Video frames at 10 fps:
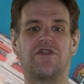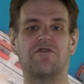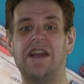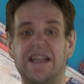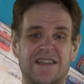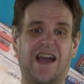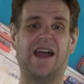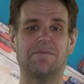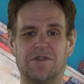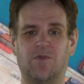three
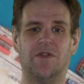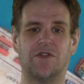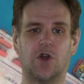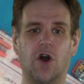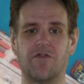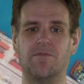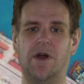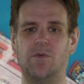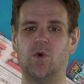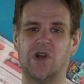types of what the
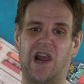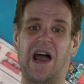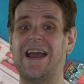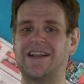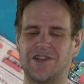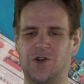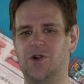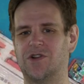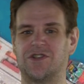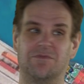government would like to
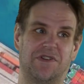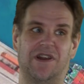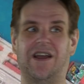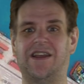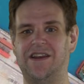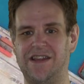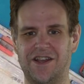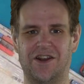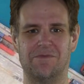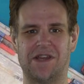call something like an
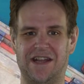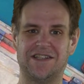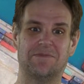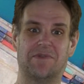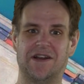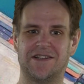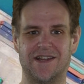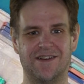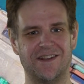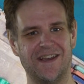economic enterprise
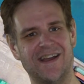zone.